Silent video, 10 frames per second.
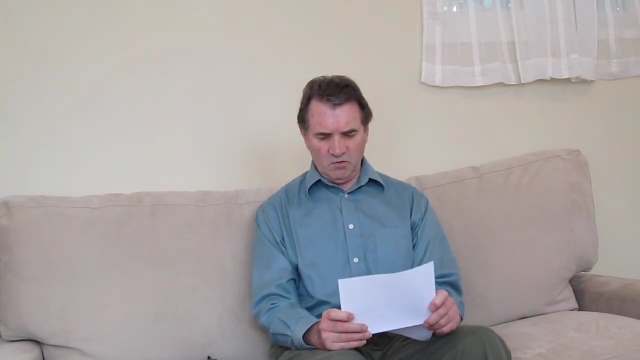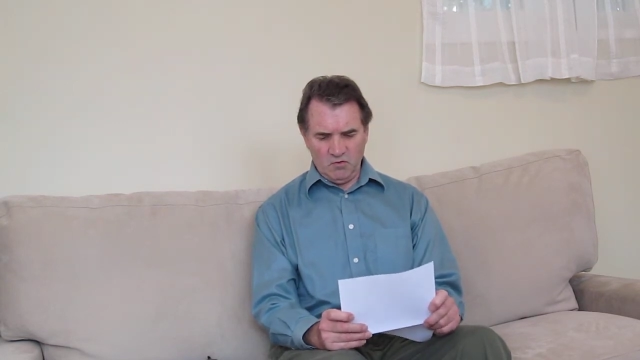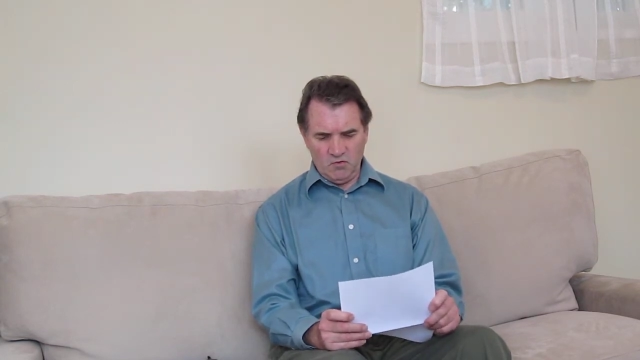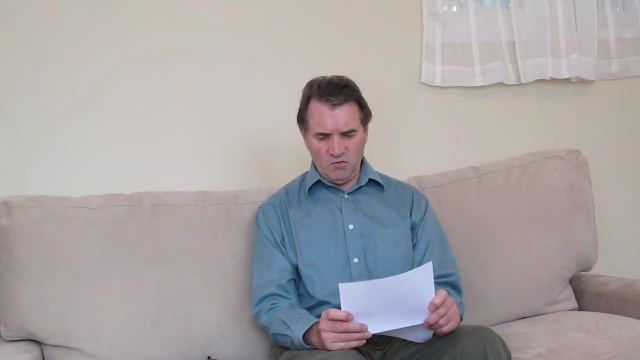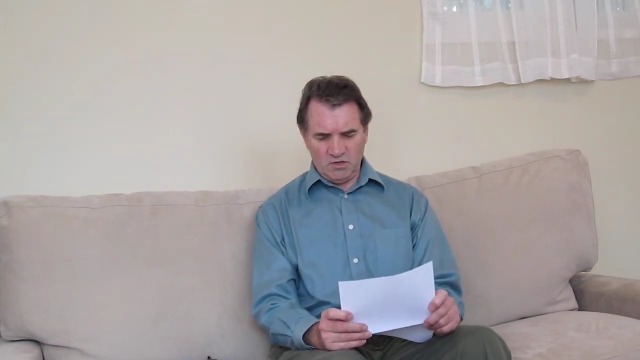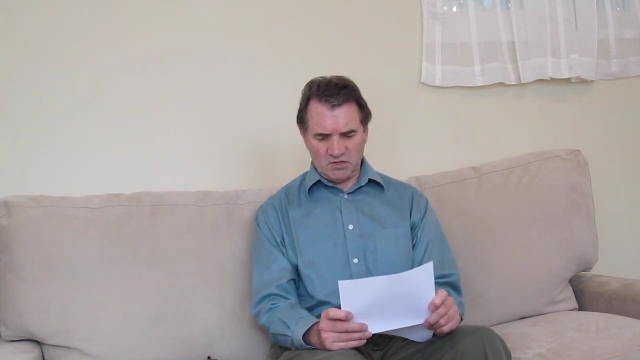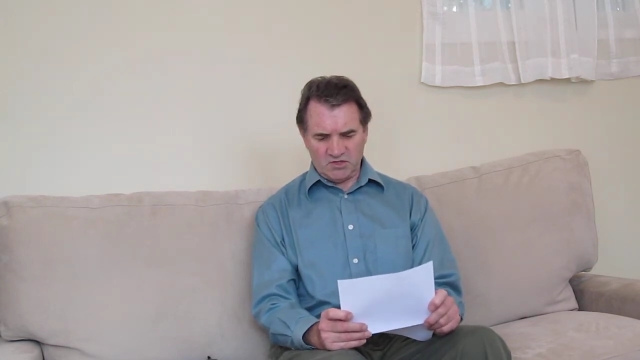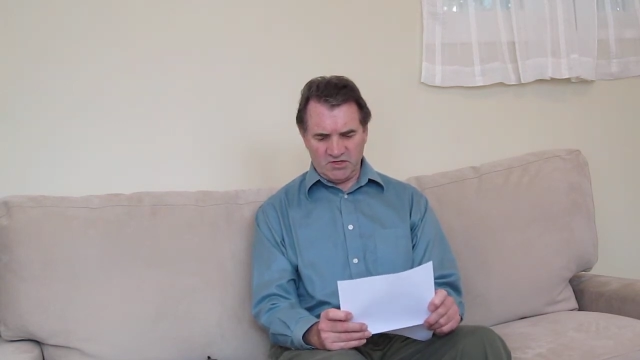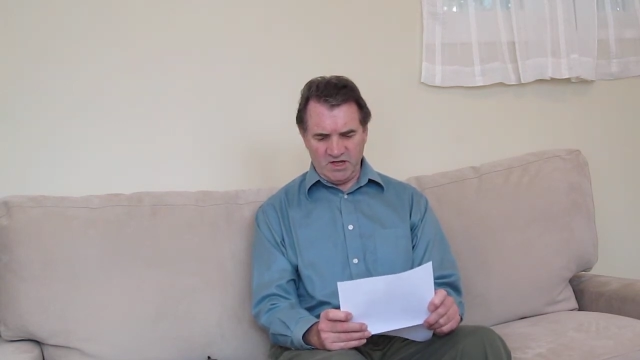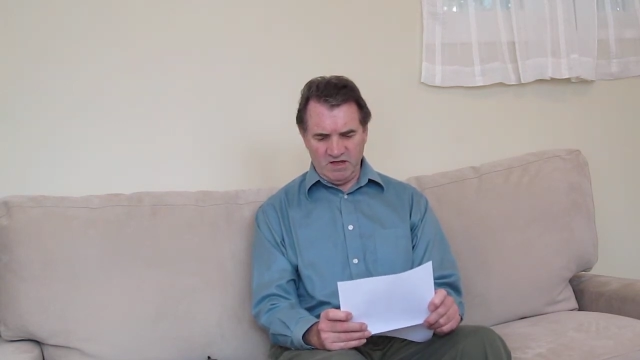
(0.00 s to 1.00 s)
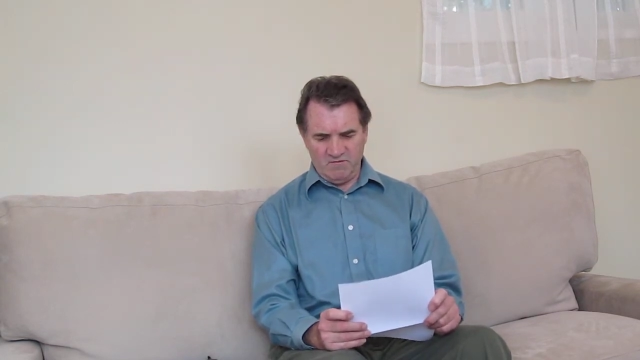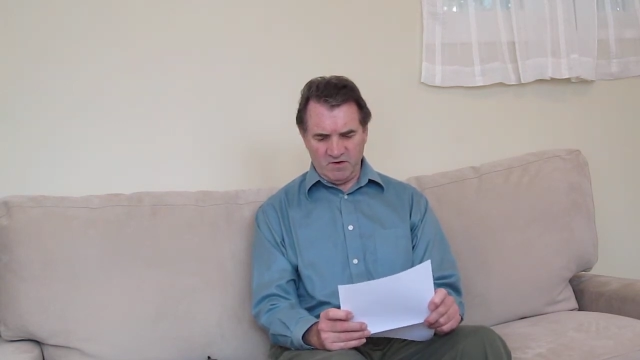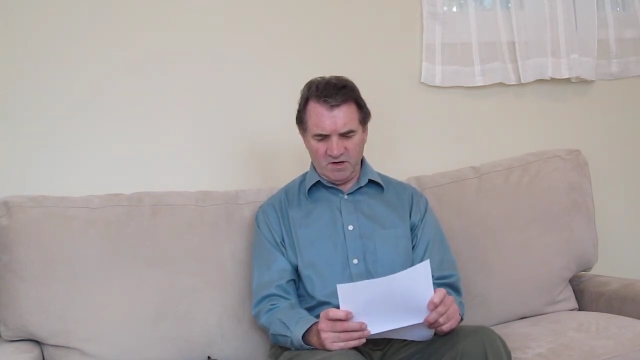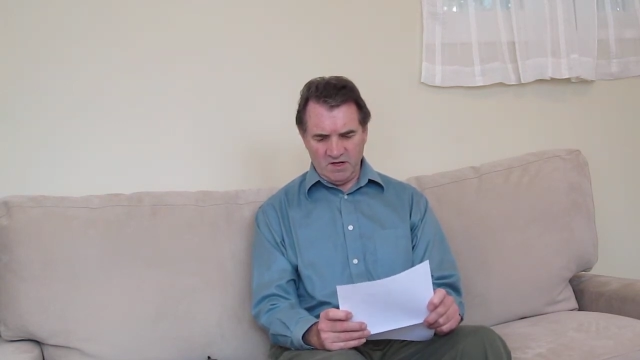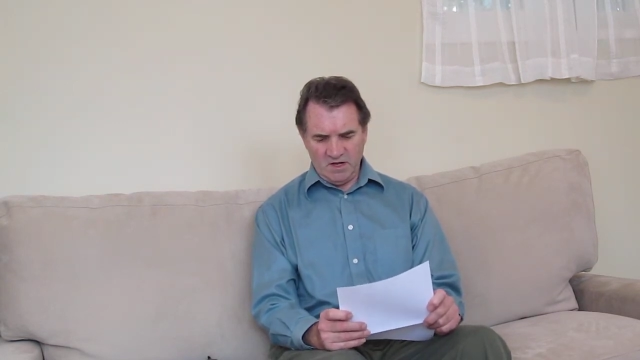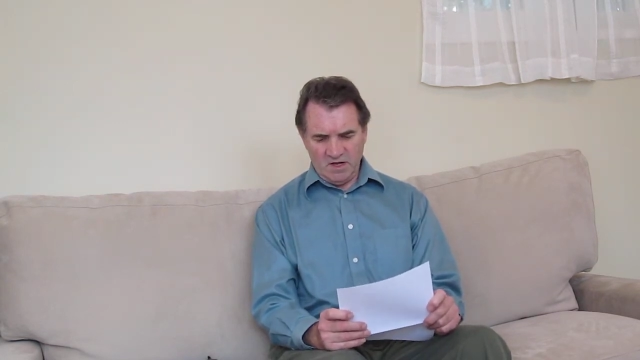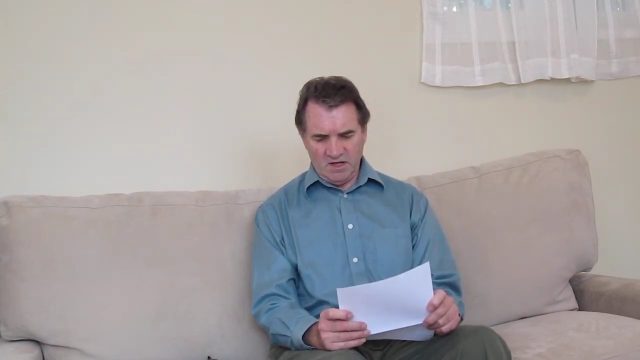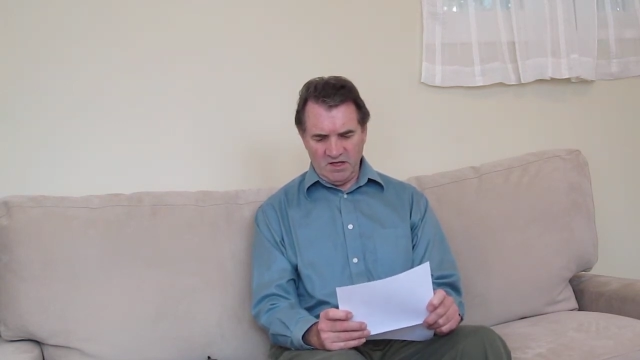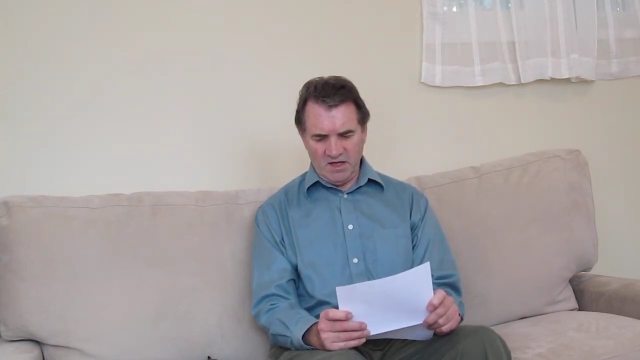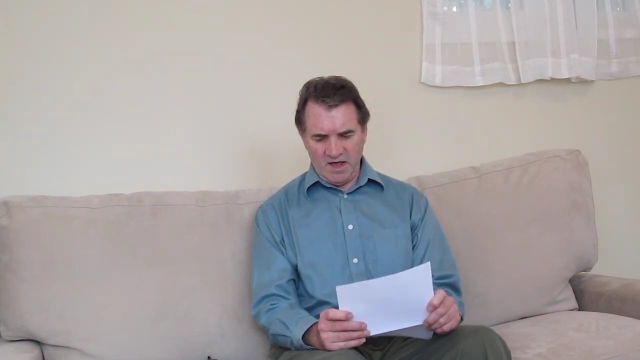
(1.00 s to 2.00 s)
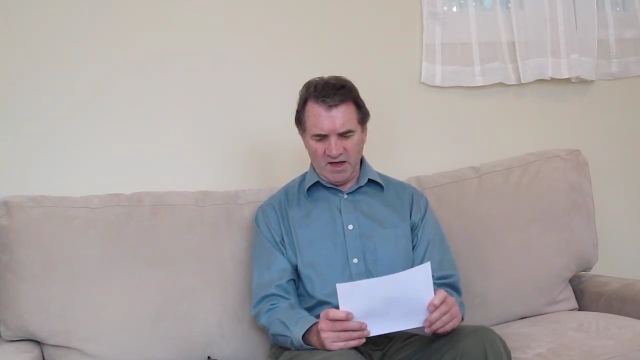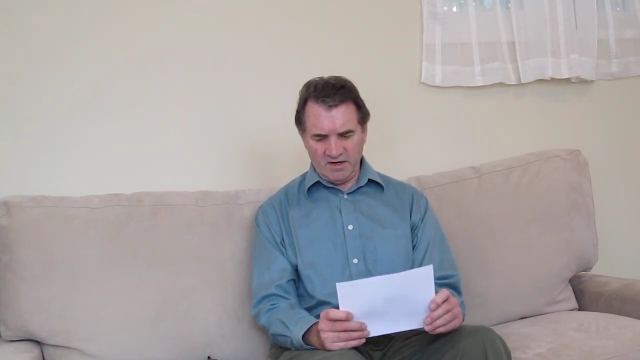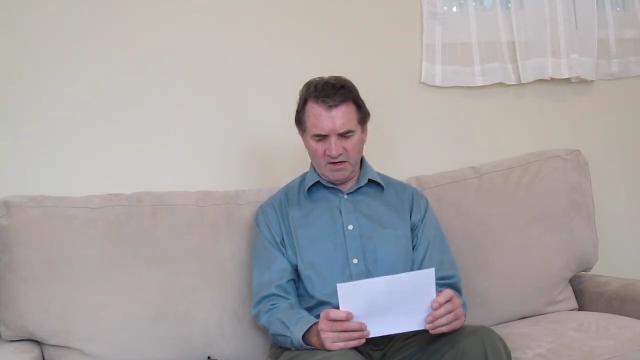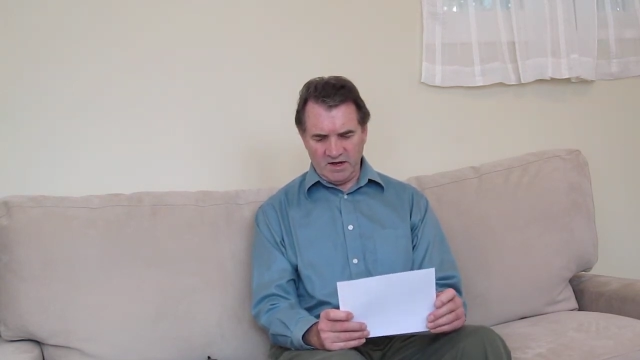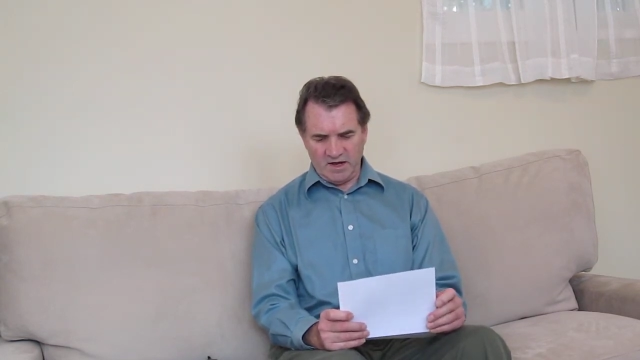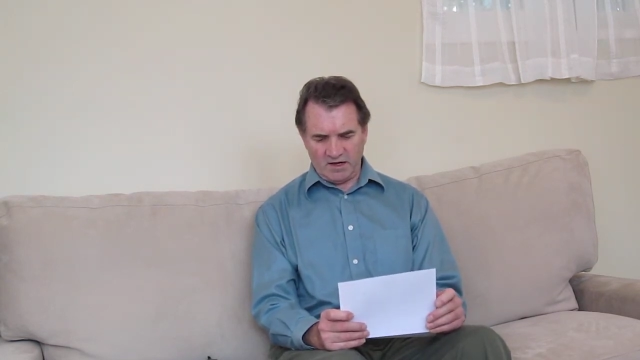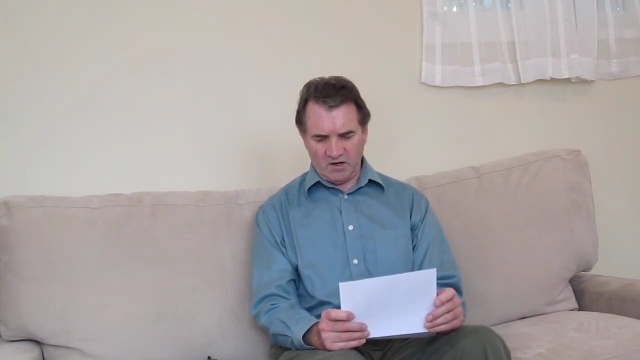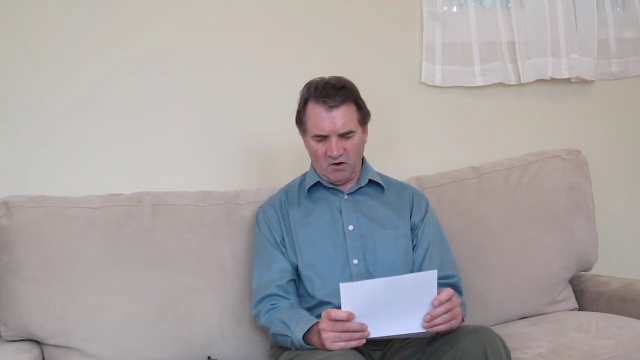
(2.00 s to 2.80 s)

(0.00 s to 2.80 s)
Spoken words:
Lou Stephen Yandek